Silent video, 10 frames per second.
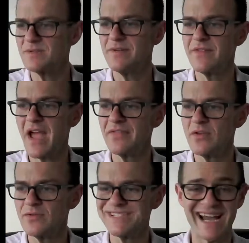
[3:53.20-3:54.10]
we've got
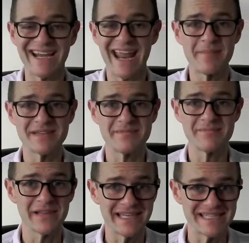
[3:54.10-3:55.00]
those dynamics in
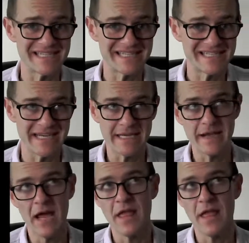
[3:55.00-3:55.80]
place to see